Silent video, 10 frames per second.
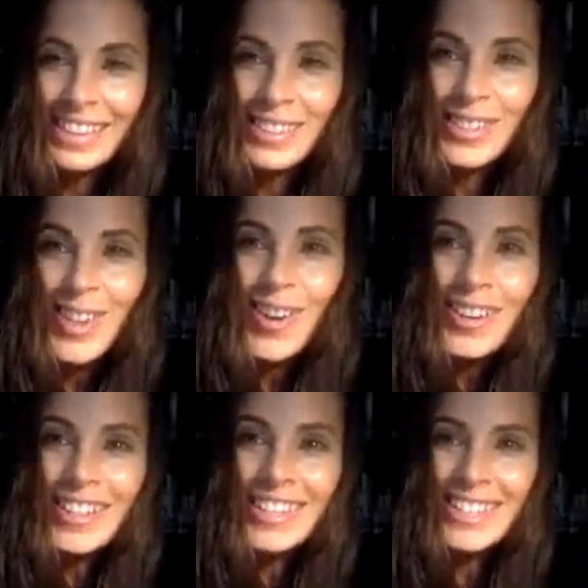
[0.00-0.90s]
So
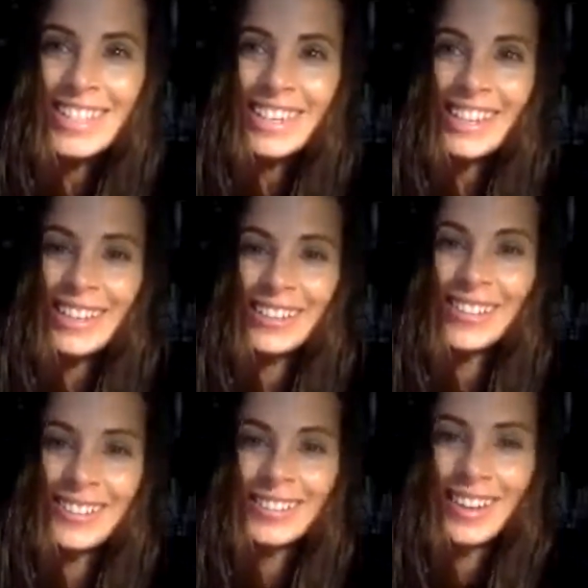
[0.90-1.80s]
good to see
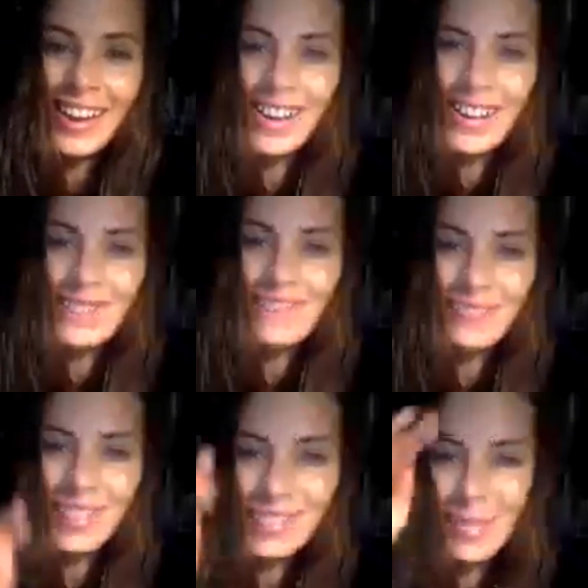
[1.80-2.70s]
you,
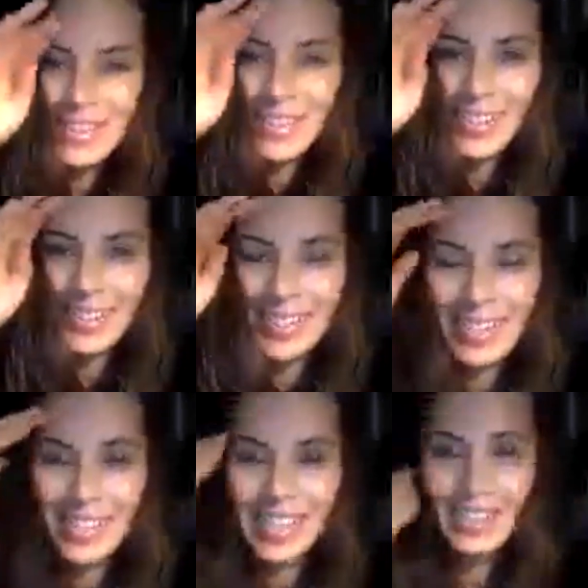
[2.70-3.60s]
Spencer.
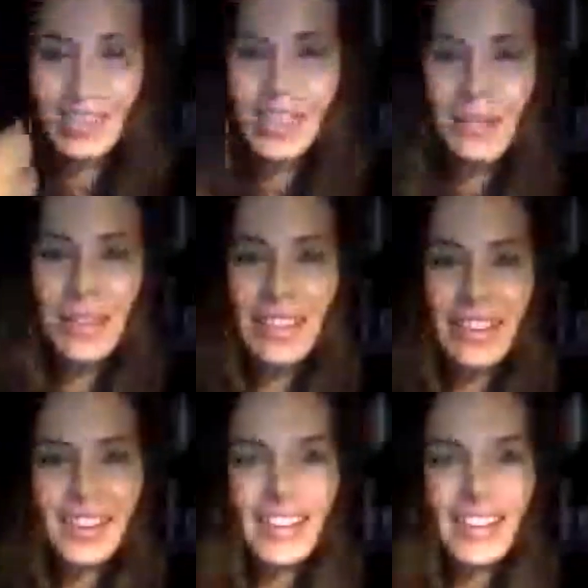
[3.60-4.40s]
Nancy, tu también.